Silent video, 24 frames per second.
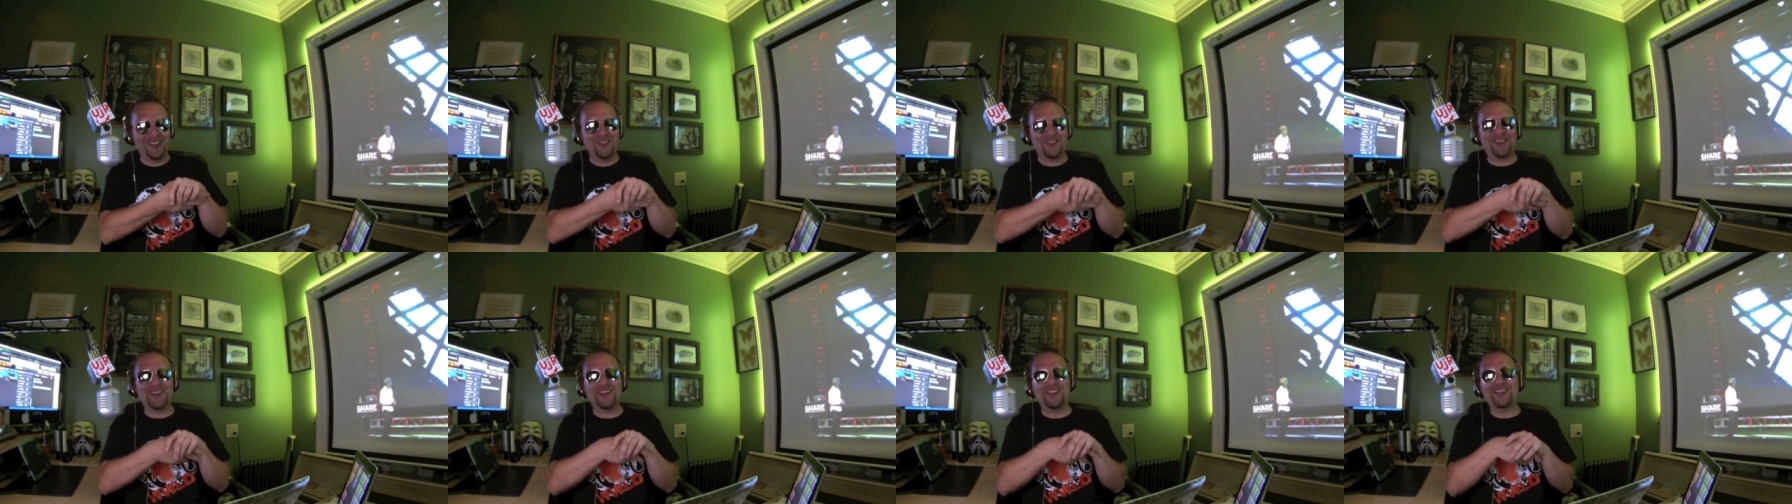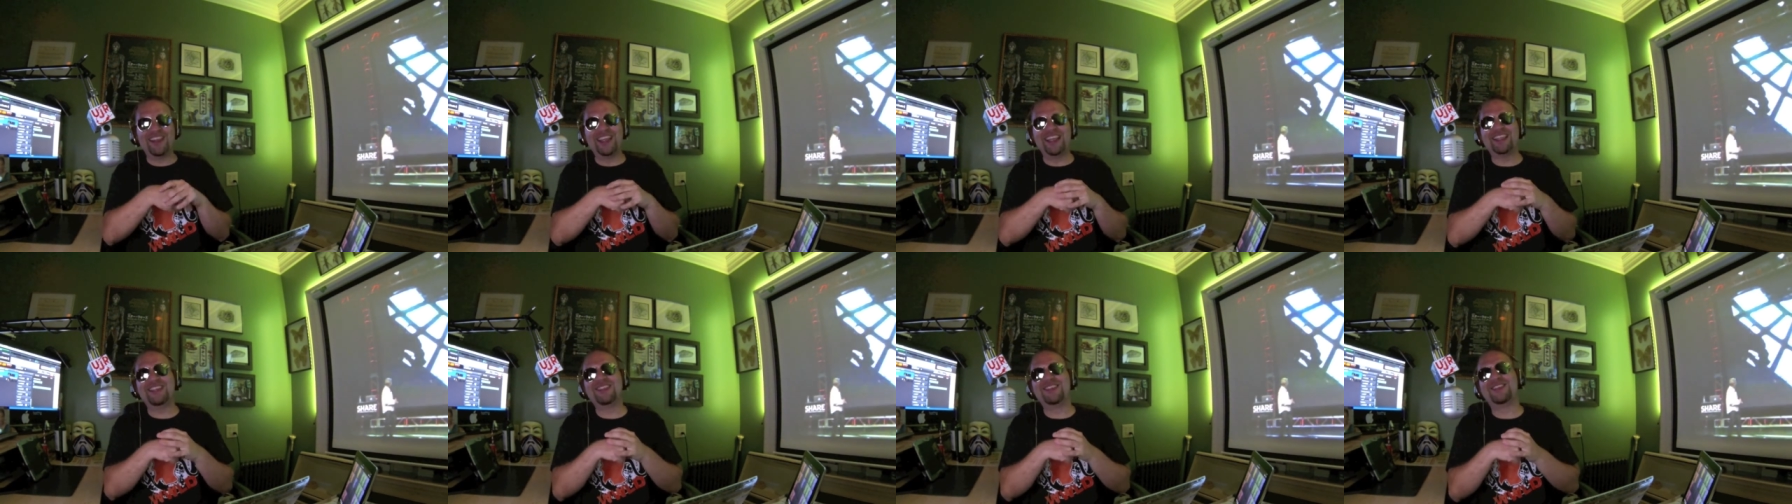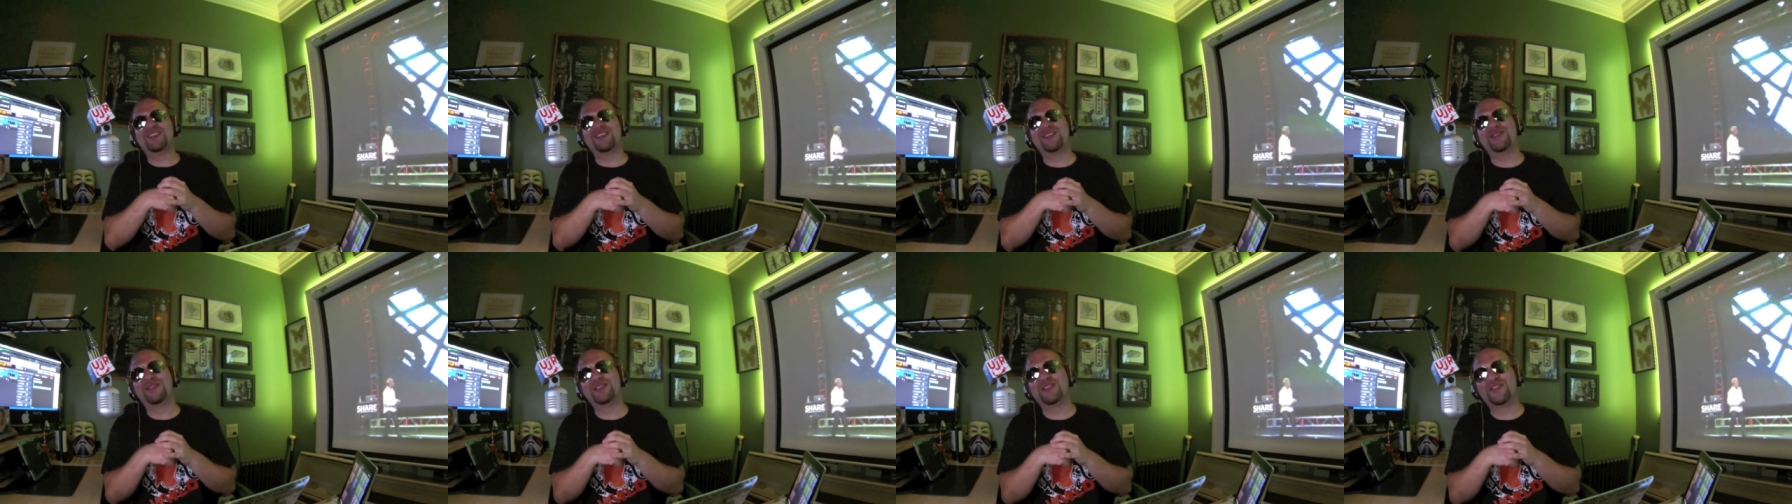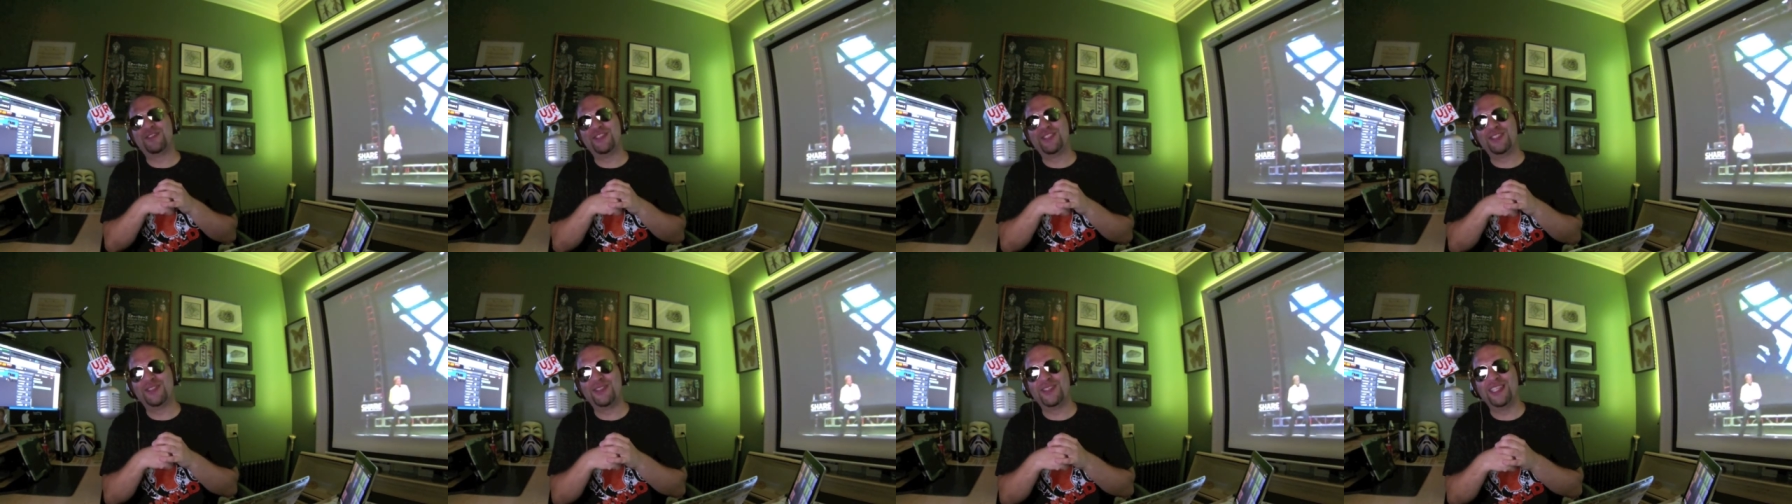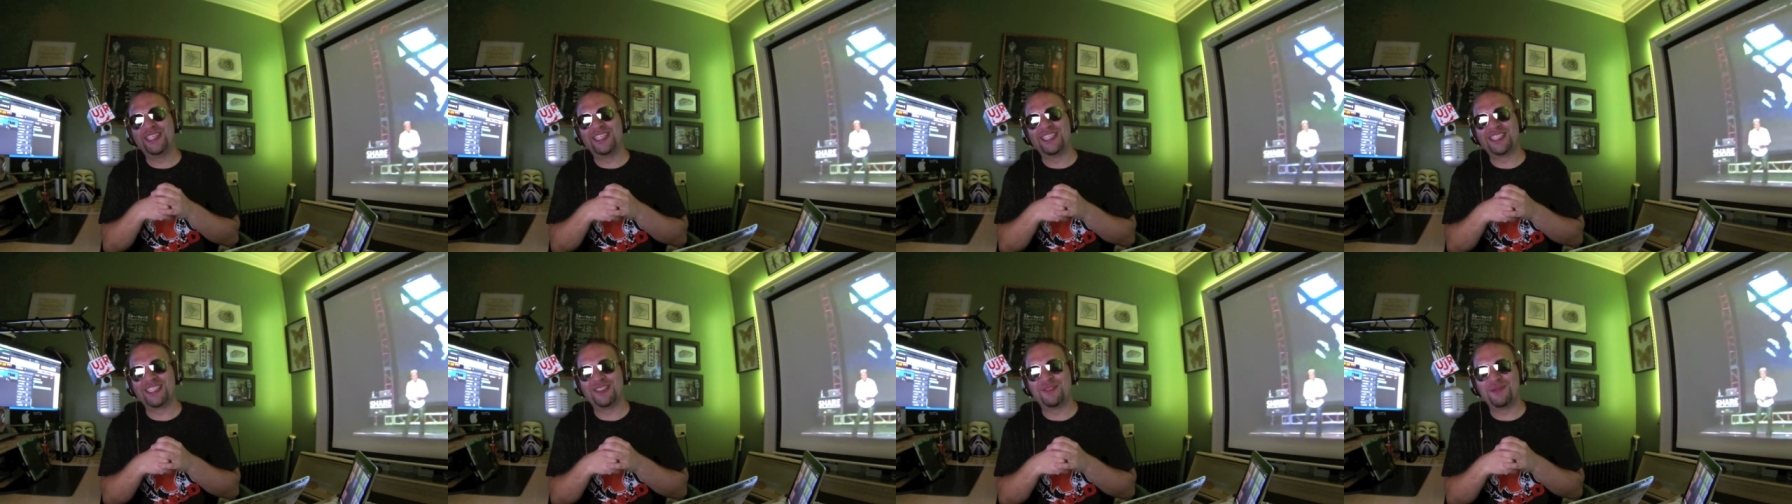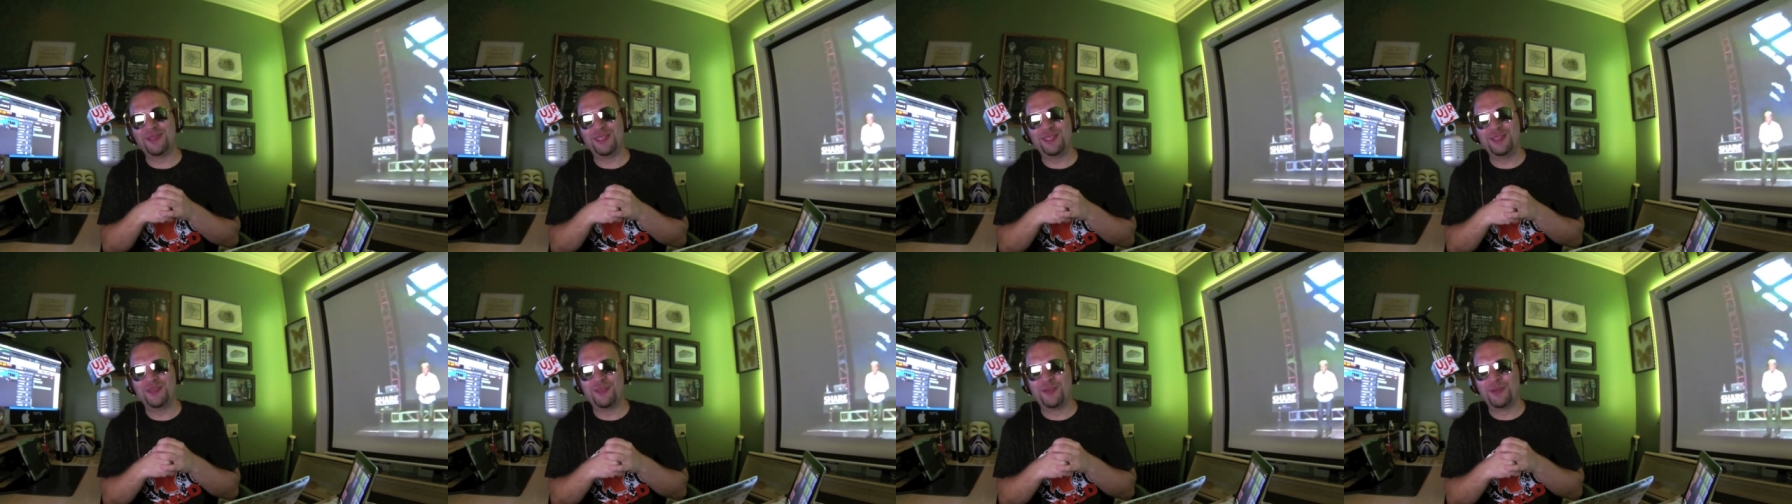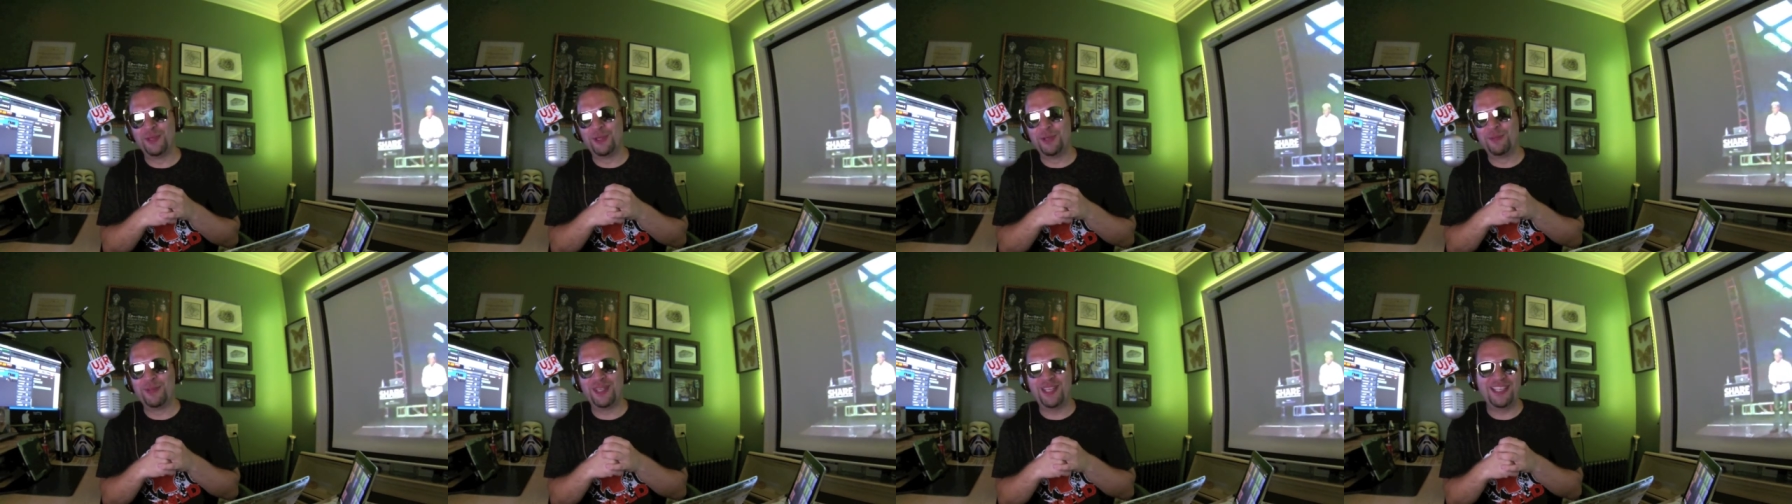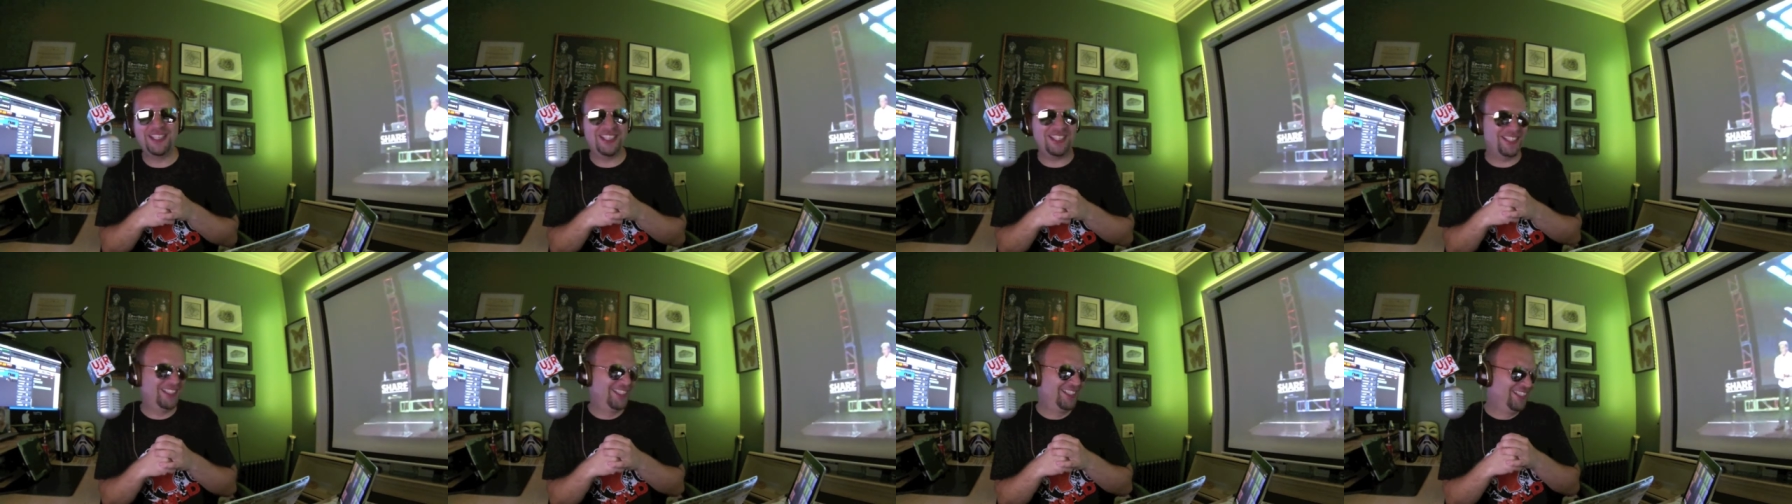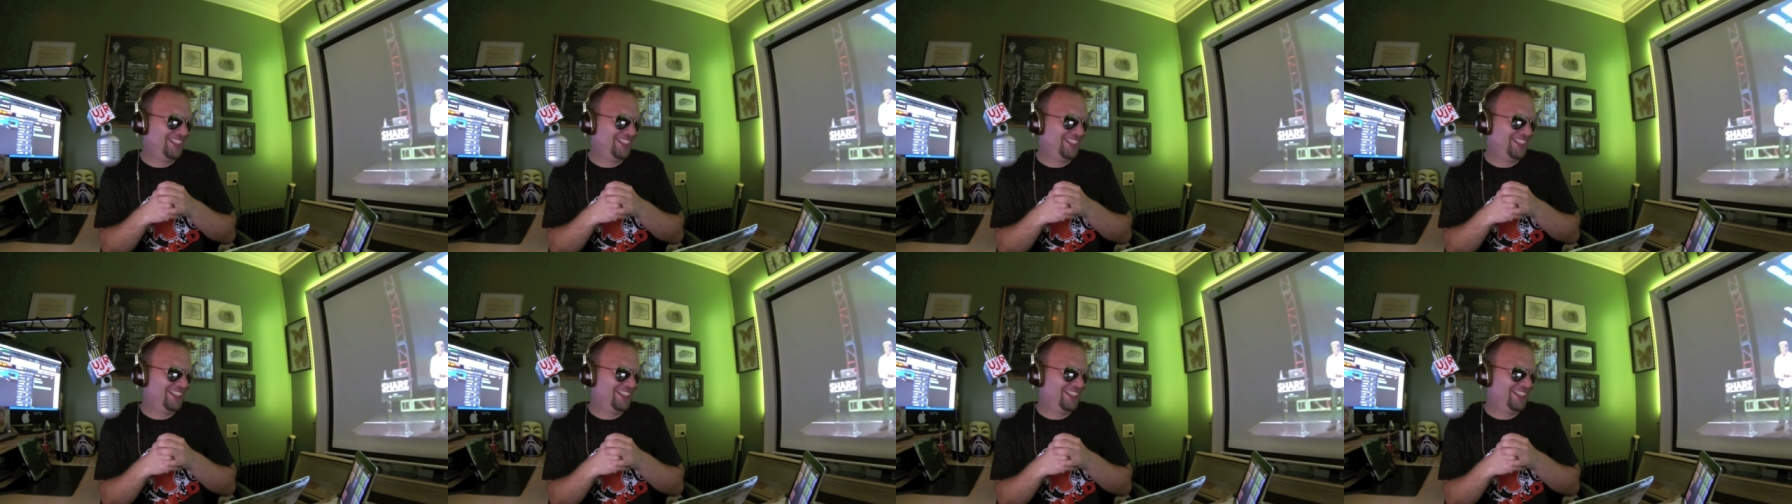Well, thank you so much for joining us. It's been a real pleasure.